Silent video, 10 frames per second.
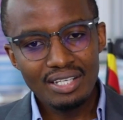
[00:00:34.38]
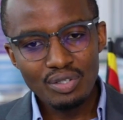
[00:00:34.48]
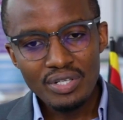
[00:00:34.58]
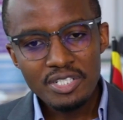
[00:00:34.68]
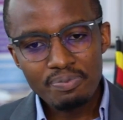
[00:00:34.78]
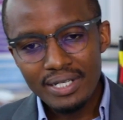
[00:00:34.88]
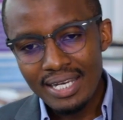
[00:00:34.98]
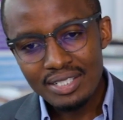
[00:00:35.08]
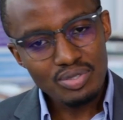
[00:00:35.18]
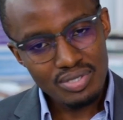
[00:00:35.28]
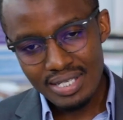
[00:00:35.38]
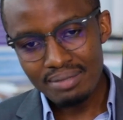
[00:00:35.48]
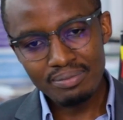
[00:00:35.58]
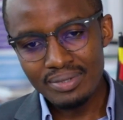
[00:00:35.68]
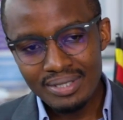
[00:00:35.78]
Your Worship, I'd like to
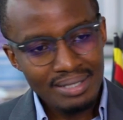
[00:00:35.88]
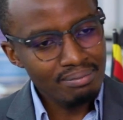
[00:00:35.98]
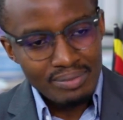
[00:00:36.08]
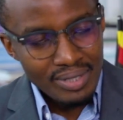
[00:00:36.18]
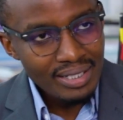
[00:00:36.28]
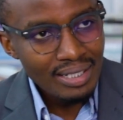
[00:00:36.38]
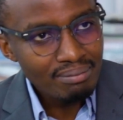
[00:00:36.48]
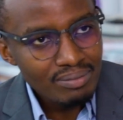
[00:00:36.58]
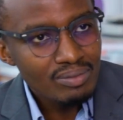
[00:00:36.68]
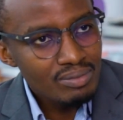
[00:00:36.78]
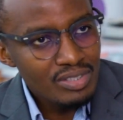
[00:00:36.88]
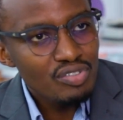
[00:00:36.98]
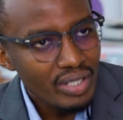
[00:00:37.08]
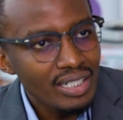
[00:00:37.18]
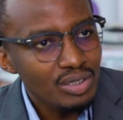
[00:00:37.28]
start with a rather
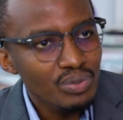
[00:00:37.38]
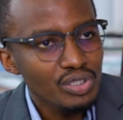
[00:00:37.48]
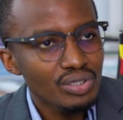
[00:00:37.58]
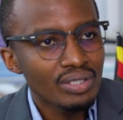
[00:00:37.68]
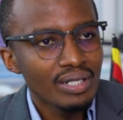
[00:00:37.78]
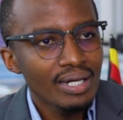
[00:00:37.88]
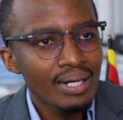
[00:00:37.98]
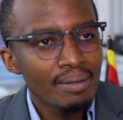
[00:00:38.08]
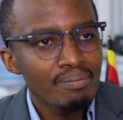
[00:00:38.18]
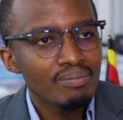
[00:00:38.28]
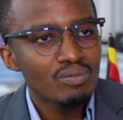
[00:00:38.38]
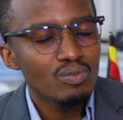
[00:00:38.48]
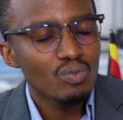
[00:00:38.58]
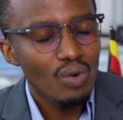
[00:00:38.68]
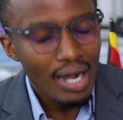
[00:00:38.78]
difficult question.
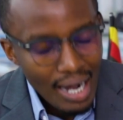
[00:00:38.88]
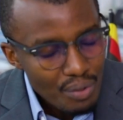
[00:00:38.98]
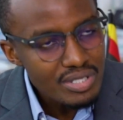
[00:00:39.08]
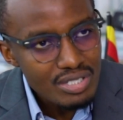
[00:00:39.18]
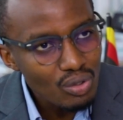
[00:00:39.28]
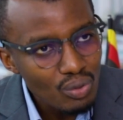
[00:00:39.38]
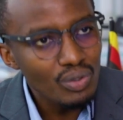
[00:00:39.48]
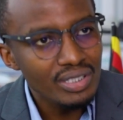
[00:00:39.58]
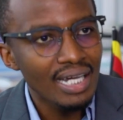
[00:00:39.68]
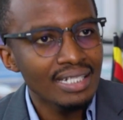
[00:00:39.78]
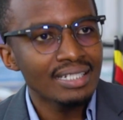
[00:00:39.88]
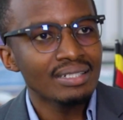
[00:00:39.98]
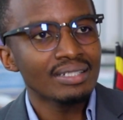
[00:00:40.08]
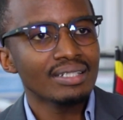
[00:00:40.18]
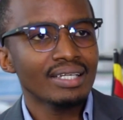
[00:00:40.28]
How is the court
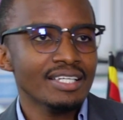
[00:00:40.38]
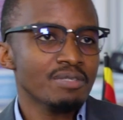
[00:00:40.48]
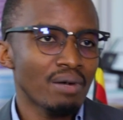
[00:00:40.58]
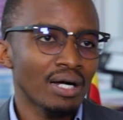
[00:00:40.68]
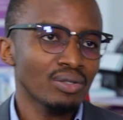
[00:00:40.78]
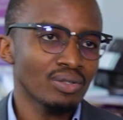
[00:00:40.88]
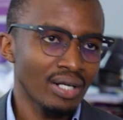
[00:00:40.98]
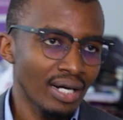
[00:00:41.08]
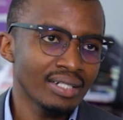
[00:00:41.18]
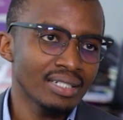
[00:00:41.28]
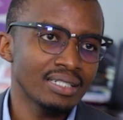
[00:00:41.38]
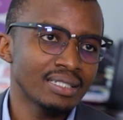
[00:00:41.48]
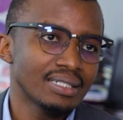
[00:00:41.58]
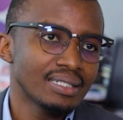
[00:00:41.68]
handling case backlog currently?